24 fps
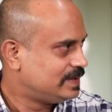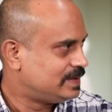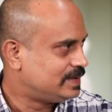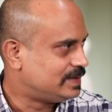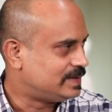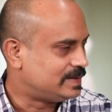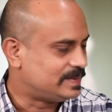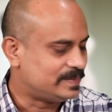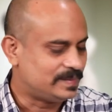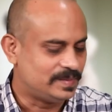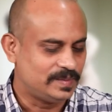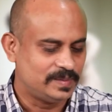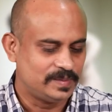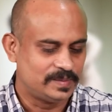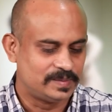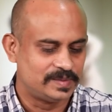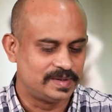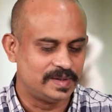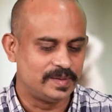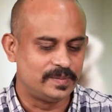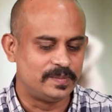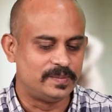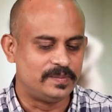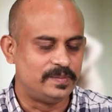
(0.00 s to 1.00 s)

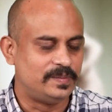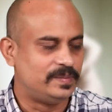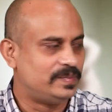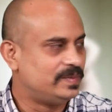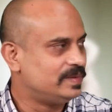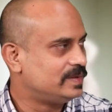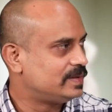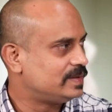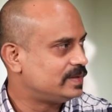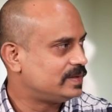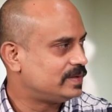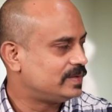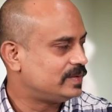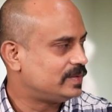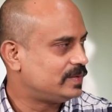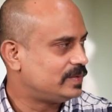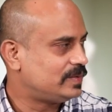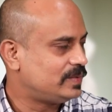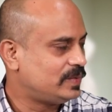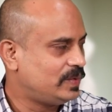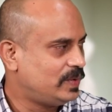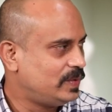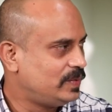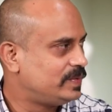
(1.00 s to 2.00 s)
They
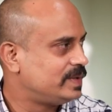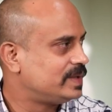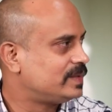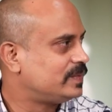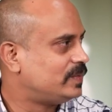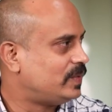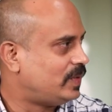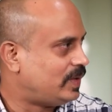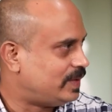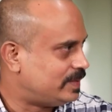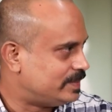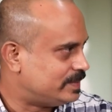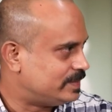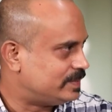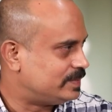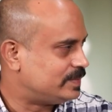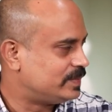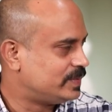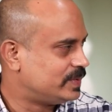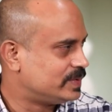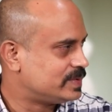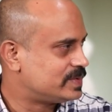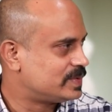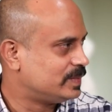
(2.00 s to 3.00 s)
overwhelm
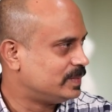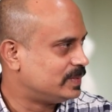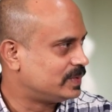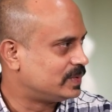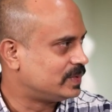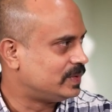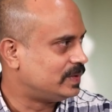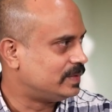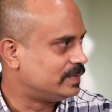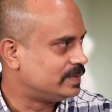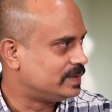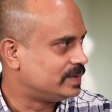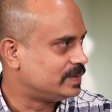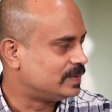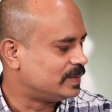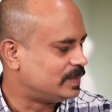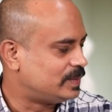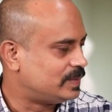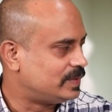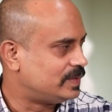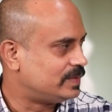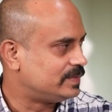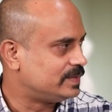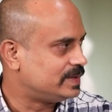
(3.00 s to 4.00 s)
both Chubukov and
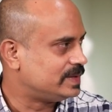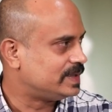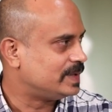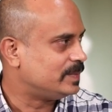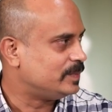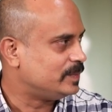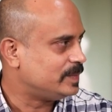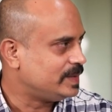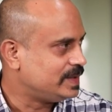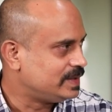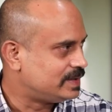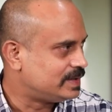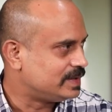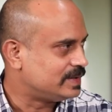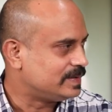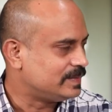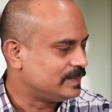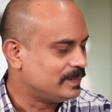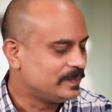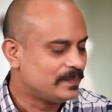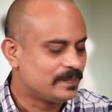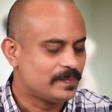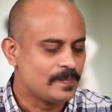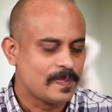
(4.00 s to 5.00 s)
Lomov in their
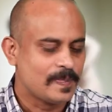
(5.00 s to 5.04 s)
meeting,